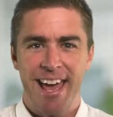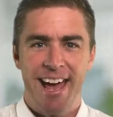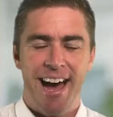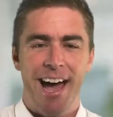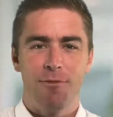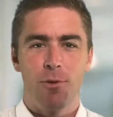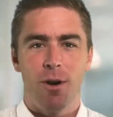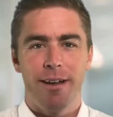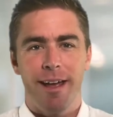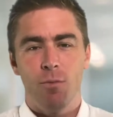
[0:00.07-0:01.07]
Hi
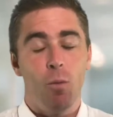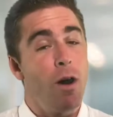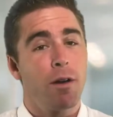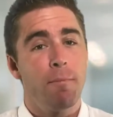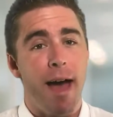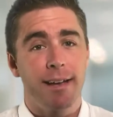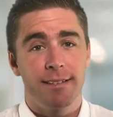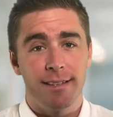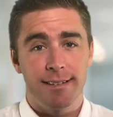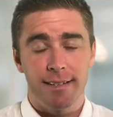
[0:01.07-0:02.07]
everyone, and welcome back
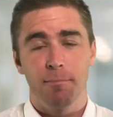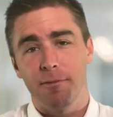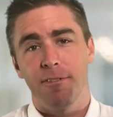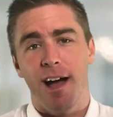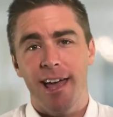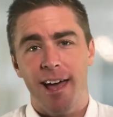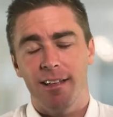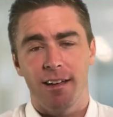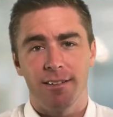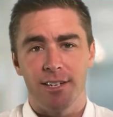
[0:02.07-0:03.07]
to the Simplify
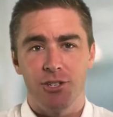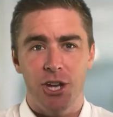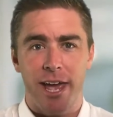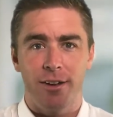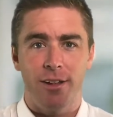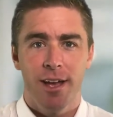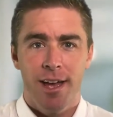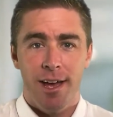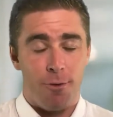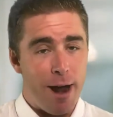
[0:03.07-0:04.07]
LLC channel.
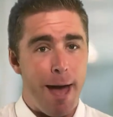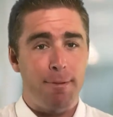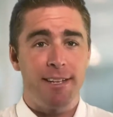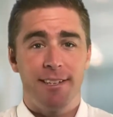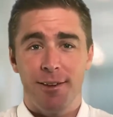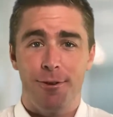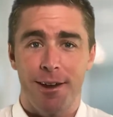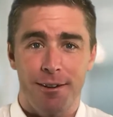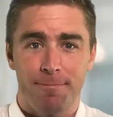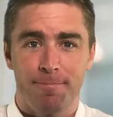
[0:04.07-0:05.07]
We're happy to see you
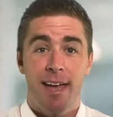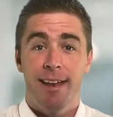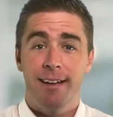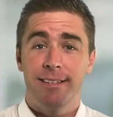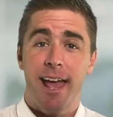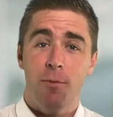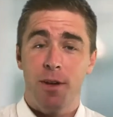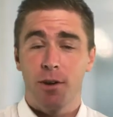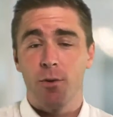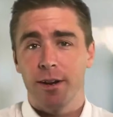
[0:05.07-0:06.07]
here. Now today we
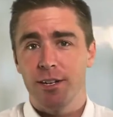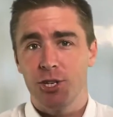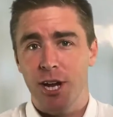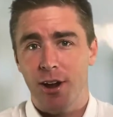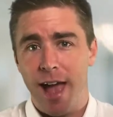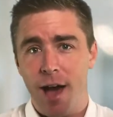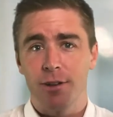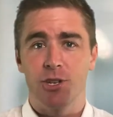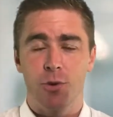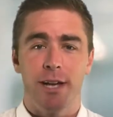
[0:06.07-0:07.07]
are going to share how to
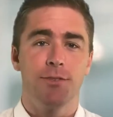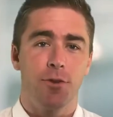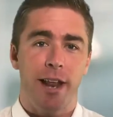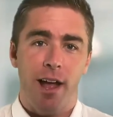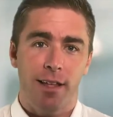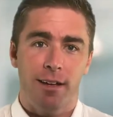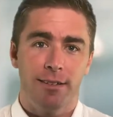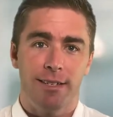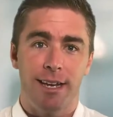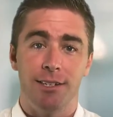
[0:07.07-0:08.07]
transfer an
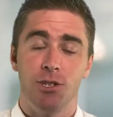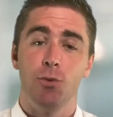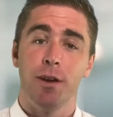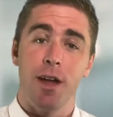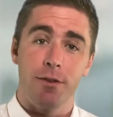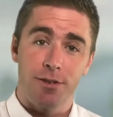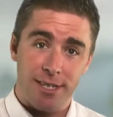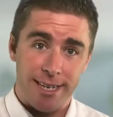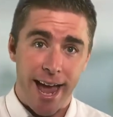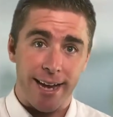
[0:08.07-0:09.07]
LLC to another
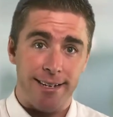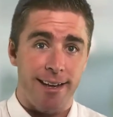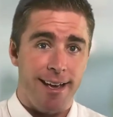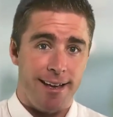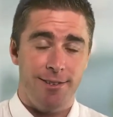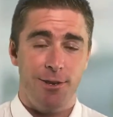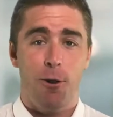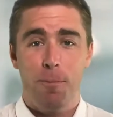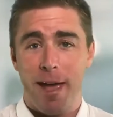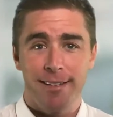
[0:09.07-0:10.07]
state, so
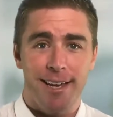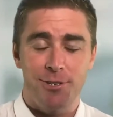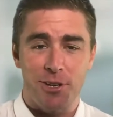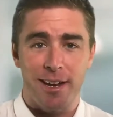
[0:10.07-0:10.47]
pay attention.